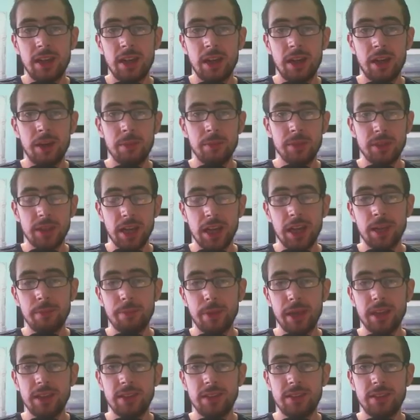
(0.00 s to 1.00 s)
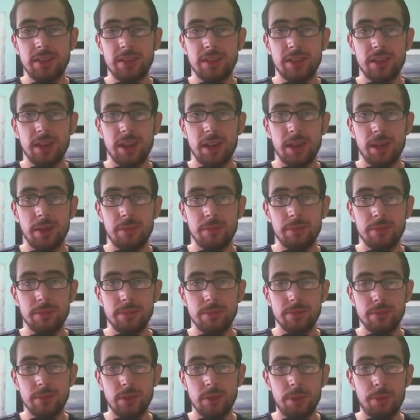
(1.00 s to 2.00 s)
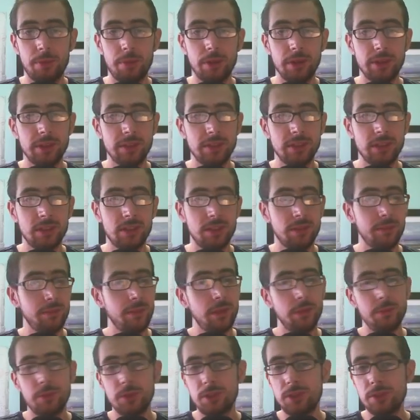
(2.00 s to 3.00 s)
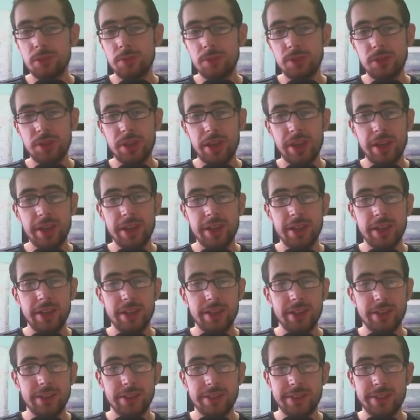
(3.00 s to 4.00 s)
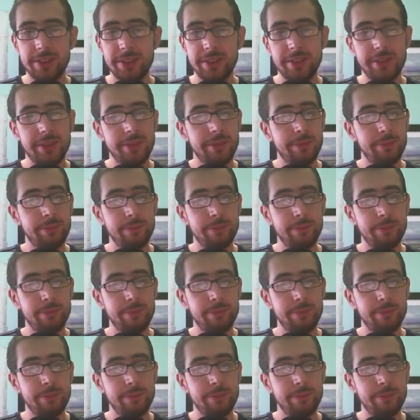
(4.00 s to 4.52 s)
Mate based operating system, Ubuntu Mate is